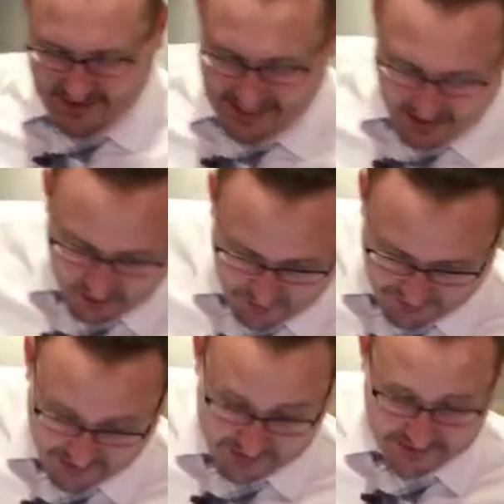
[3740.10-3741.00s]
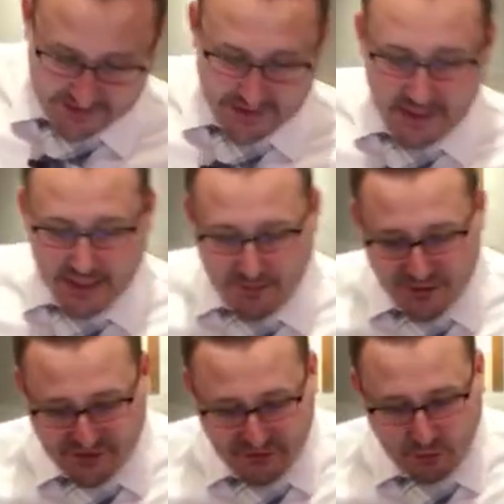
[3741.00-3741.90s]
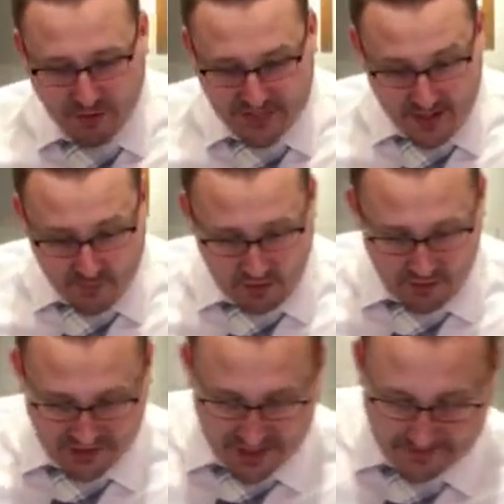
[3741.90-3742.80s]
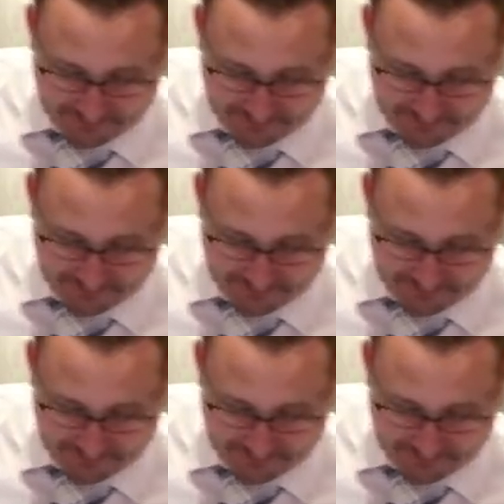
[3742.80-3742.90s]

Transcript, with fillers: Hallelujah. Let me read you a few quotes here and then we'll close.